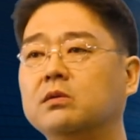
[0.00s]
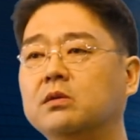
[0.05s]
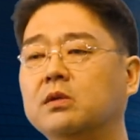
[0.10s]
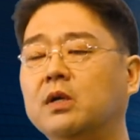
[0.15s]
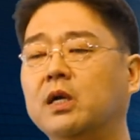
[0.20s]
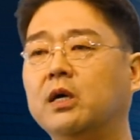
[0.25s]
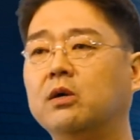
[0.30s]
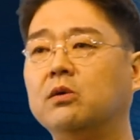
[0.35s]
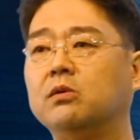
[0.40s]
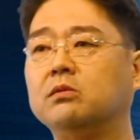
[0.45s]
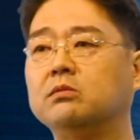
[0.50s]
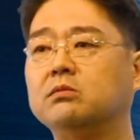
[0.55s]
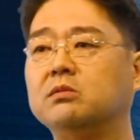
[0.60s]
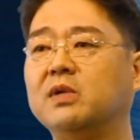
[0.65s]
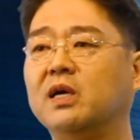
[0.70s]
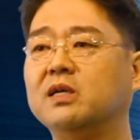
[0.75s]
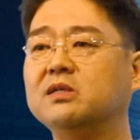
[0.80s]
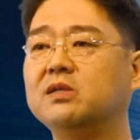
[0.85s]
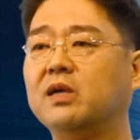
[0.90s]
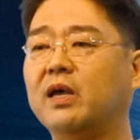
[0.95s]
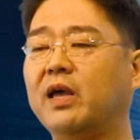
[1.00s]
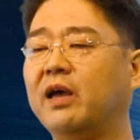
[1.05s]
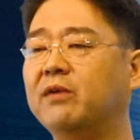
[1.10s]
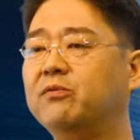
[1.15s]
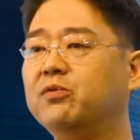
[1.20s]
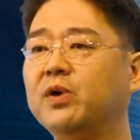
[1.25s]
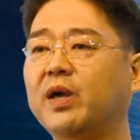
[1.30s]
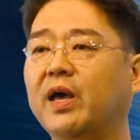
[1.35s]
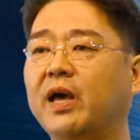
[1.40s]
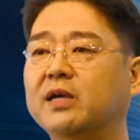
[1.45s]
Now, does
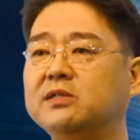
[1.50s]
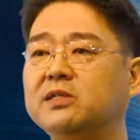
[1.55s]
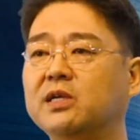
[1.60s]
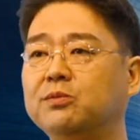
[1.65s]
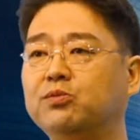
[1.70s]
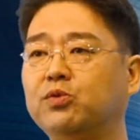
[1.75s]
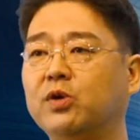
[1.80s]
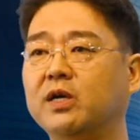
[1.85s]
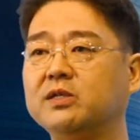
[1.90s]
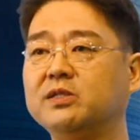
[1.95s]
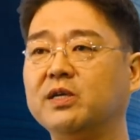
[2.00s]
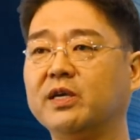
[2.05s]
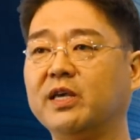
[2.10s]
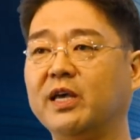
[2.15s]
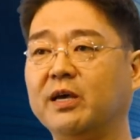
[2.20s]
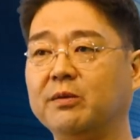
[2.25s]
every Agile project